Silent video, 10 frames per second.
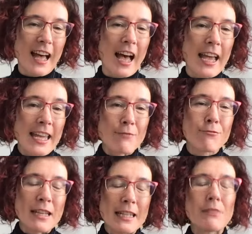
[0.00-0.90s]
I
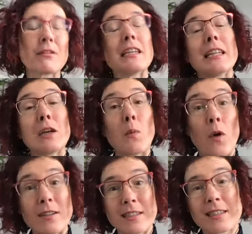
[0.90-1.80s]
really, really
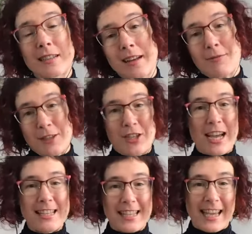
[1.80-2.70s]
wanted to knit with
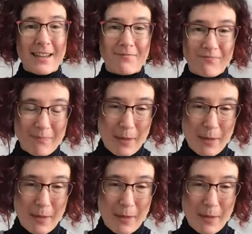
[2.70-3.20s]
Jas again.